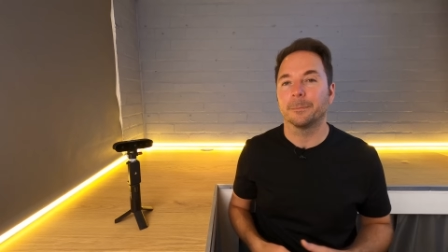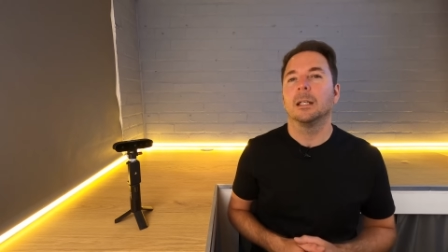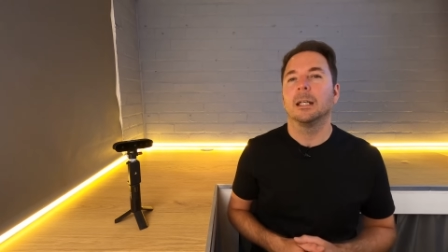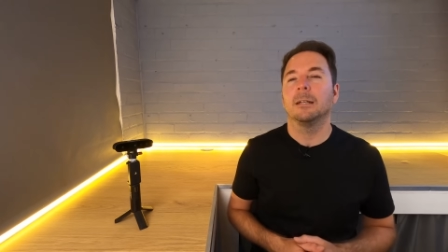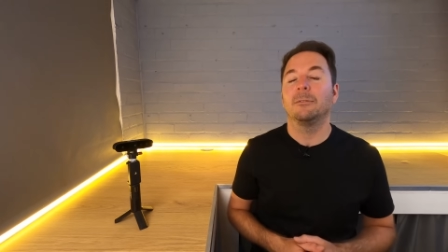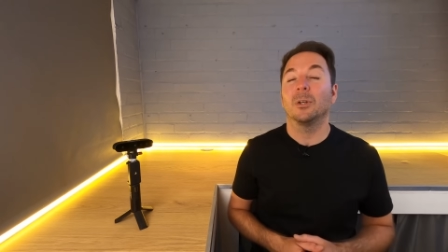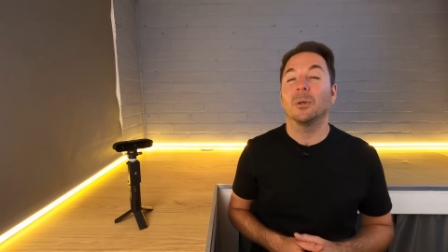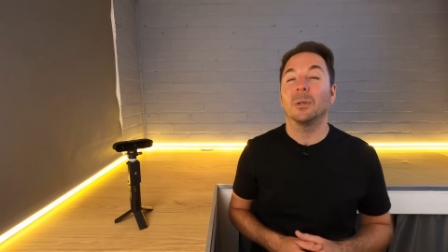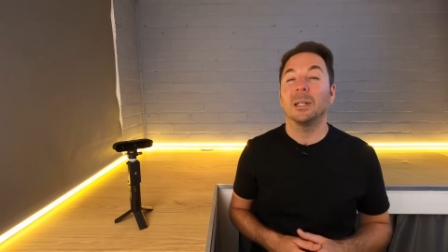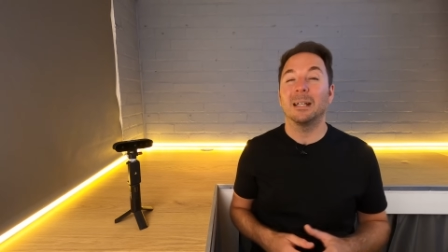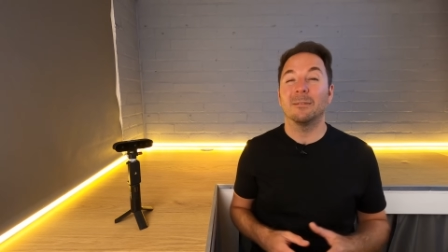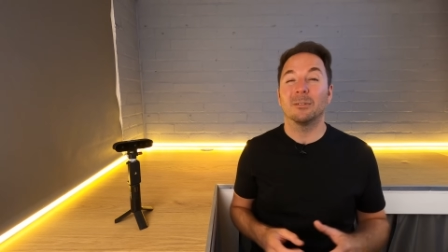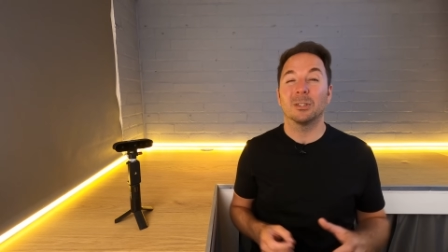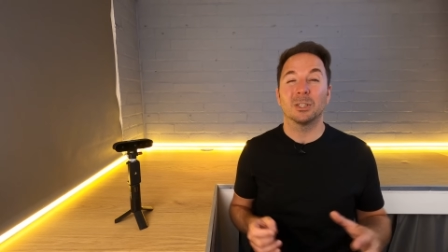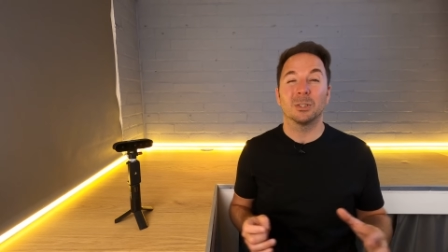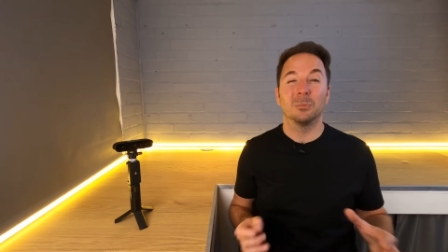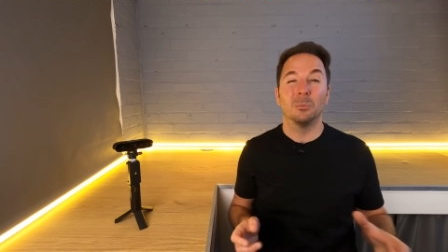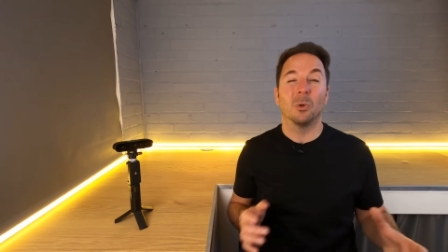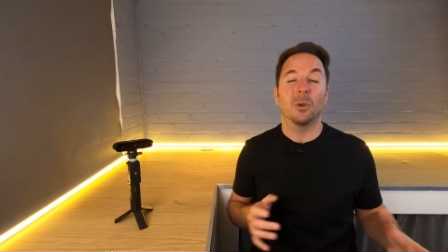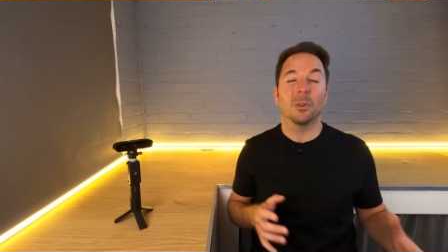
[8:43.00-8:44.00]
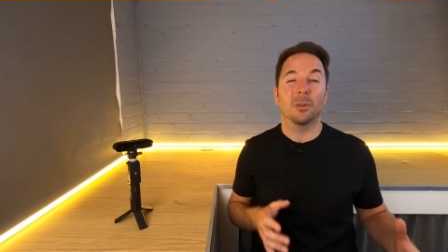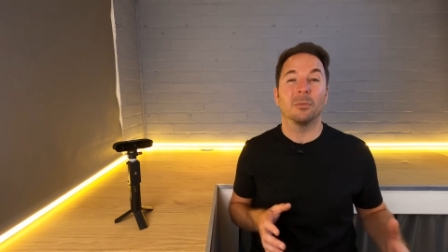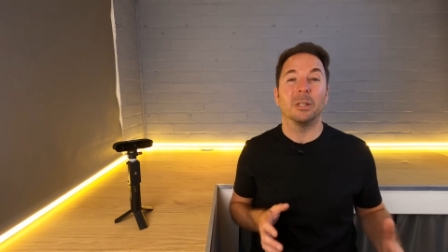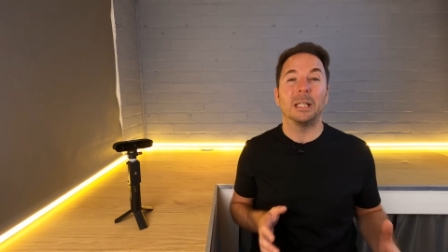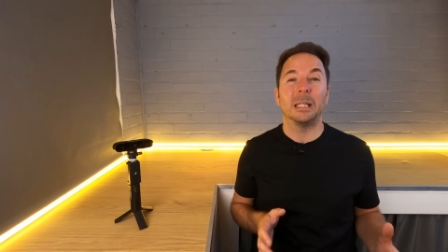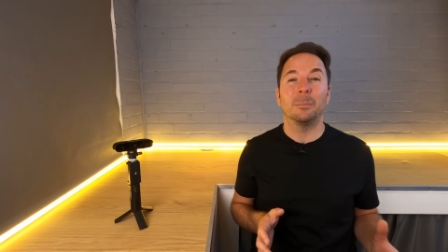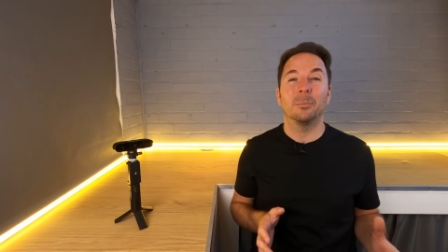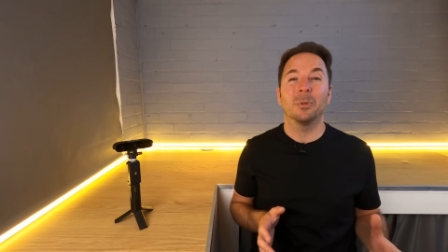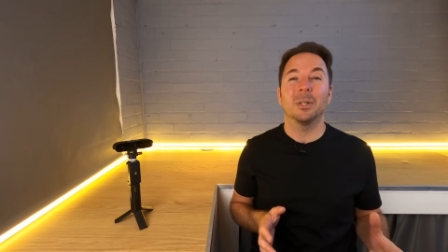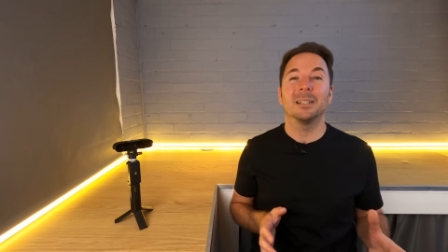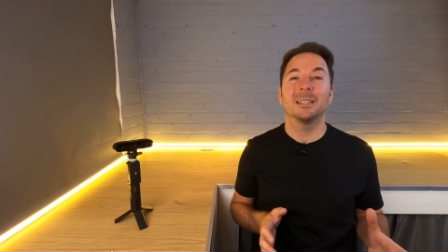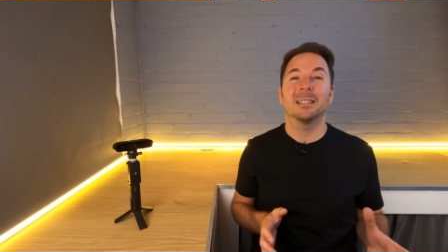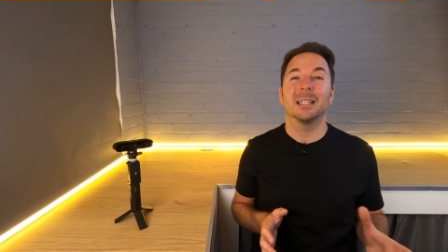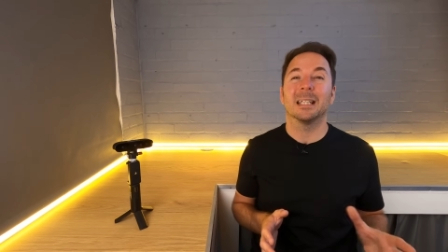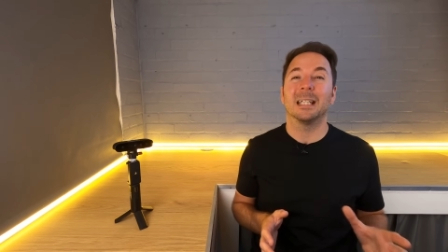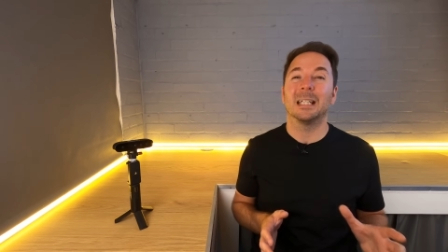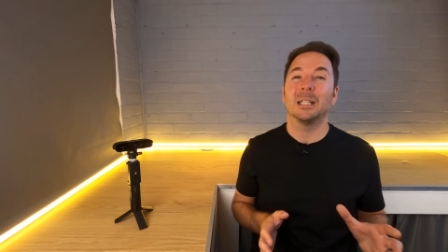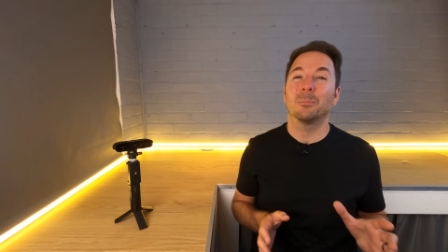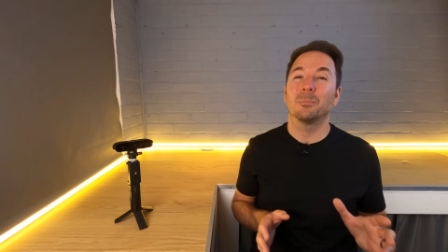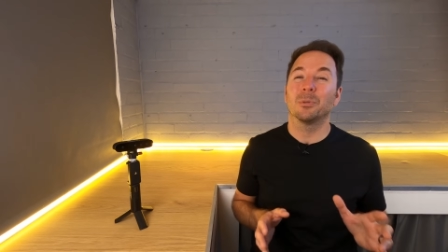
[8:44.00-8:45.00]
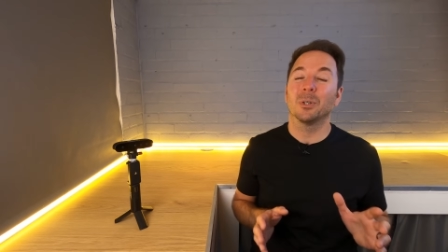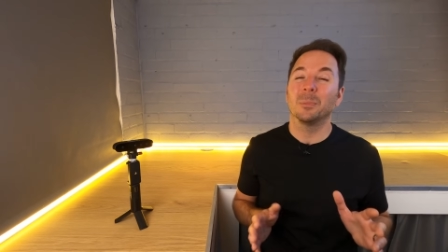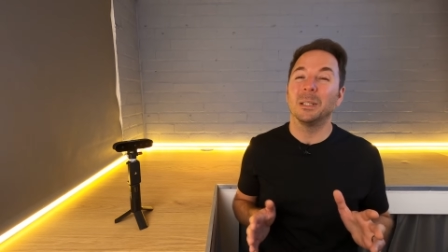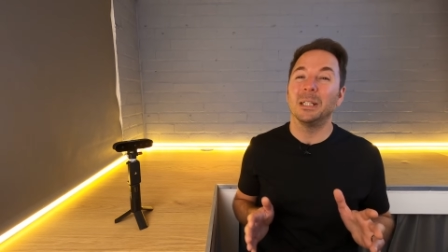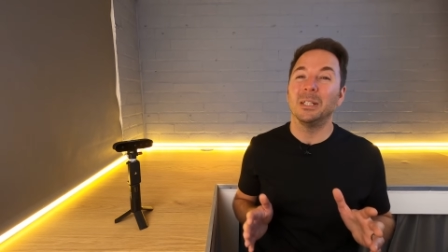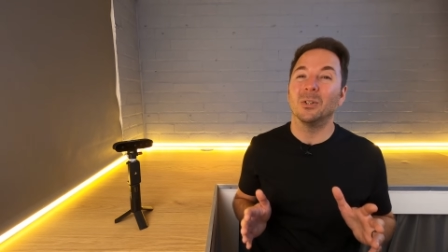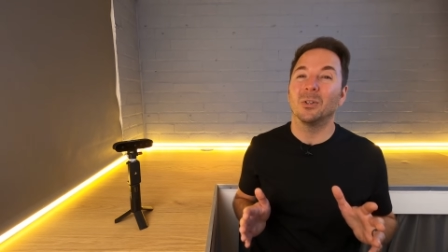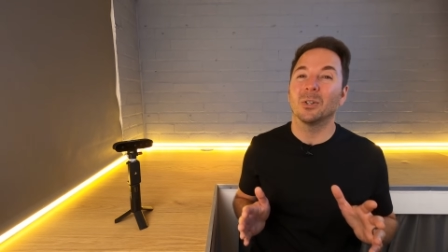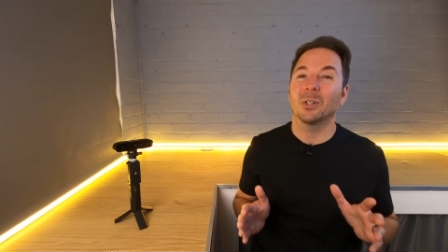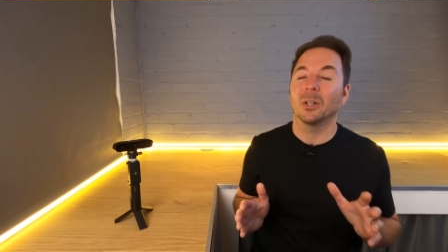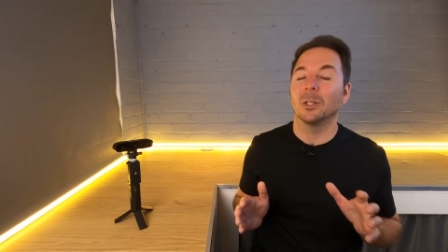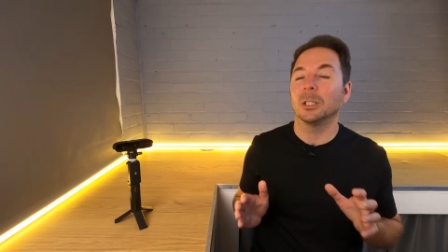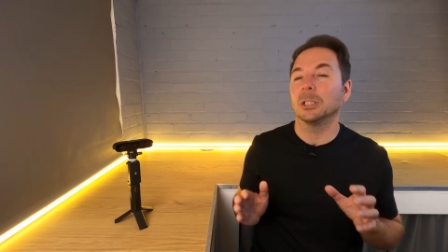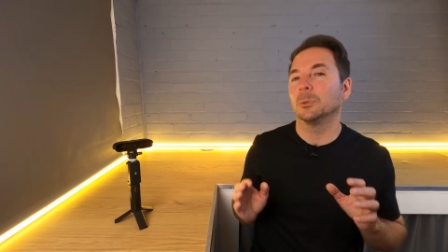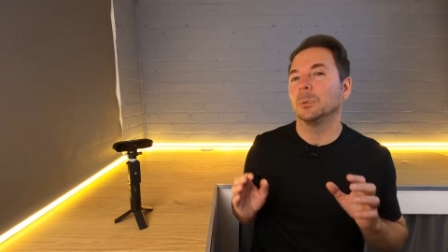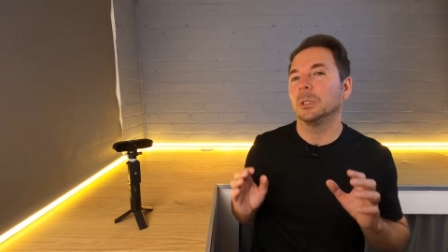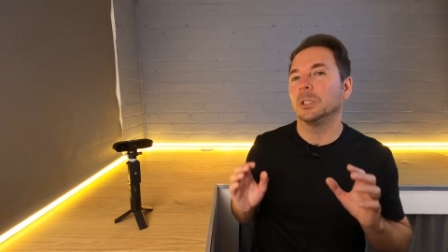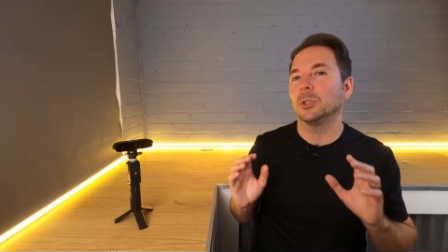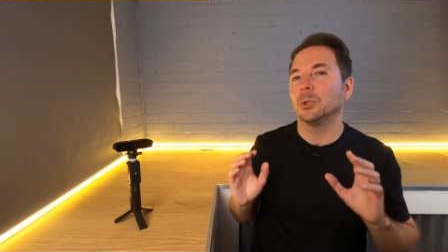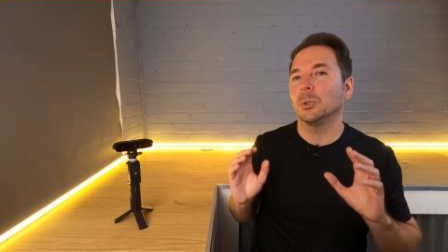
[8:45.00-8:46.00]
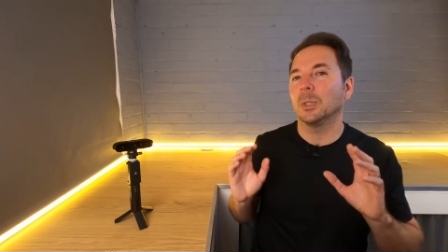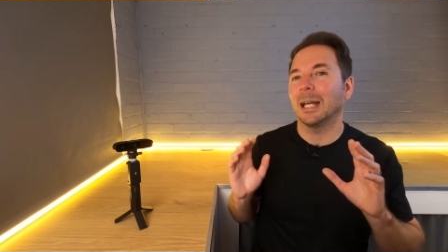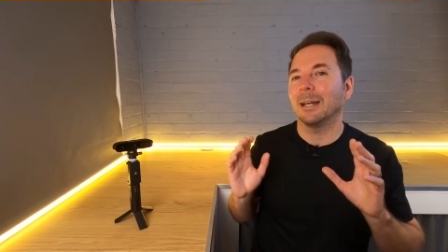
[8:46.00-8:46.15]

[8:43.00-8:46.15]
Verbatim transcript: If you only have a smaller 3D printer, then you're probably not going to enjoy